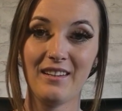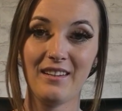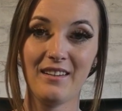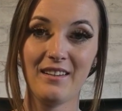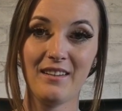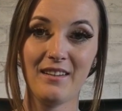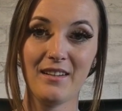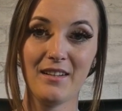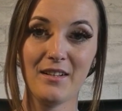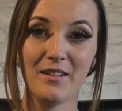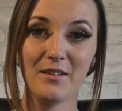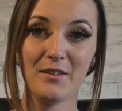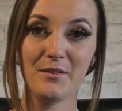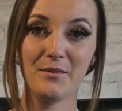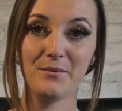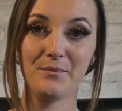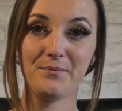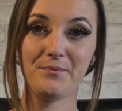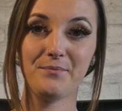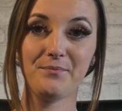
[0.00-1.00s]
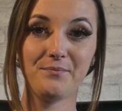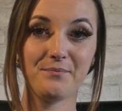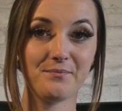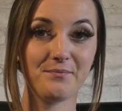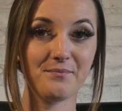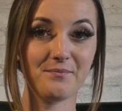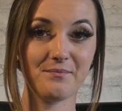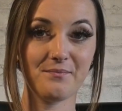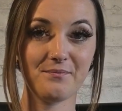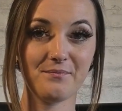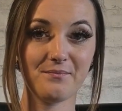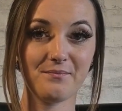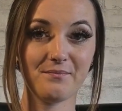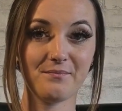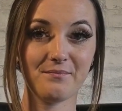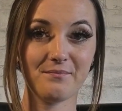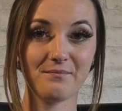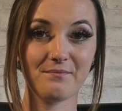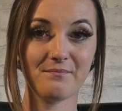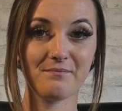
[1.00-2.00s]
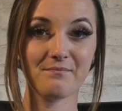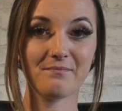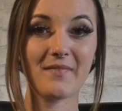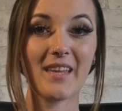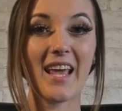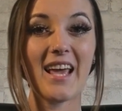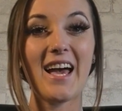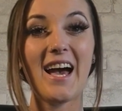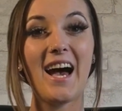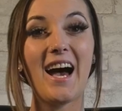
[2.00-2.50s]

[no speech]